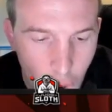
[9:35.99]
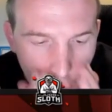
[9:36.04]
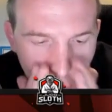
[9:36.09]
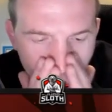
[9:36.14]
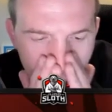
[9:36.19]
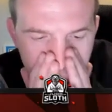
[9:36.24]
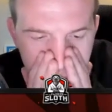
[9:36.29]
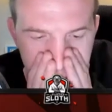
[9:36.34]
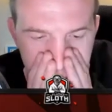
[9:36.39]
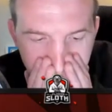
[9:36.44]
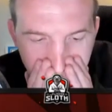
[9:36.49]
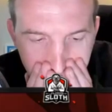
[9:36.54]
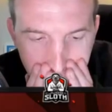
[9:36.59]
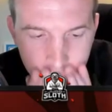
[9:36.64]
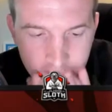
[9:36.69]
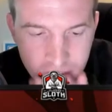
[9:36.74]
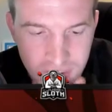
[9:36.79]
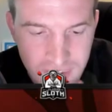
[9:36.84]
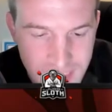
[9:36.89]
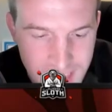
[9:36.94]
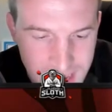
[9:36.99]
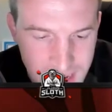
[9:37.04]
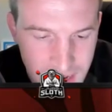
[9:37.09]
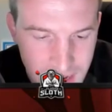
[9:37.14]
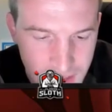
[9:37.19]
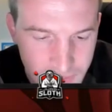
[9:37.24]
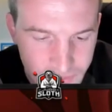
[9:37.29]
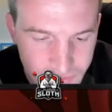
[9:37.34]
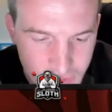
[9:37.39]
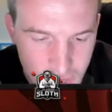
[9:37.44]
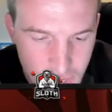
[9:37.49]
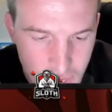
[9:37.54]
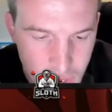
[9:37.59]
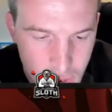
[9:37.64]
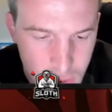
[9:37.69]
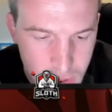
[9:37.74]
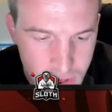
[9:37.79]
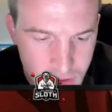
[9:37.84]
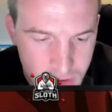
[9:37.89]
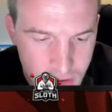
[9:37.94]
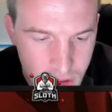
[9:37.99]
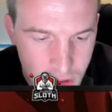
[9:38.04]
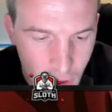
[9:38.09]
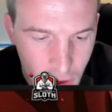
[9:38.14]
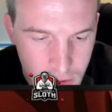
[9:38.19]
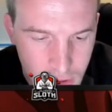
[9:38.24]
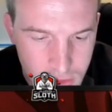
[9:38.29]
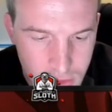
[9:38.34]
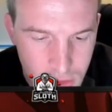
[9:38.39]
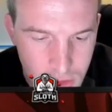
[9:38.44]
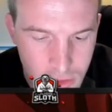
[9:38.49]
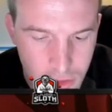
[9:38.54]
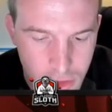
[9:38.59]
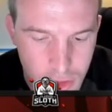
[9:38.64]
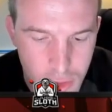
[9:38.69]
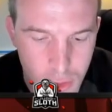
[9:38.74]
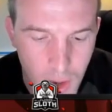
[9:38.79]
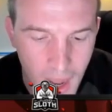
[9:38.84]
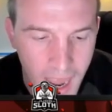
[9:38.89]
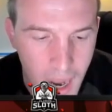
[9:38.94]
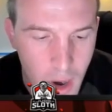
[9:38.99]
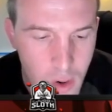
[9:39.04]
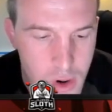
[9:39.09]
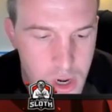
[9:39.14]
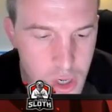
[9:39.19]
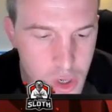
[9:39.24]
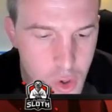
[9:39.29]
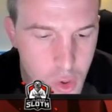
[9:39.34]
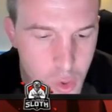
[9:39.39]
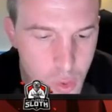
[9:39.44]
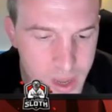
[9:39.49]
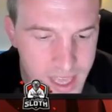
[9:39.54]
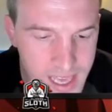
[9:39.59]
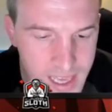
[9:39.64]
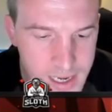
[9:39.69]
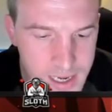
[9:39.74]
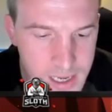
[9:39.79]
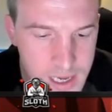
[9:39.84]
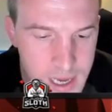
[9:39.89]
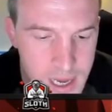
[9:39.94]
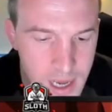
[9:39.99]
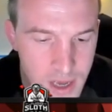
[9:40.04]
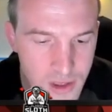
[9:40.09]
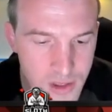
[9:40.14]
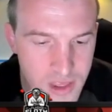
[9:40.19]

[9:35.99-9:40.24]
Oh no, the single Inferno has locked onto our queen.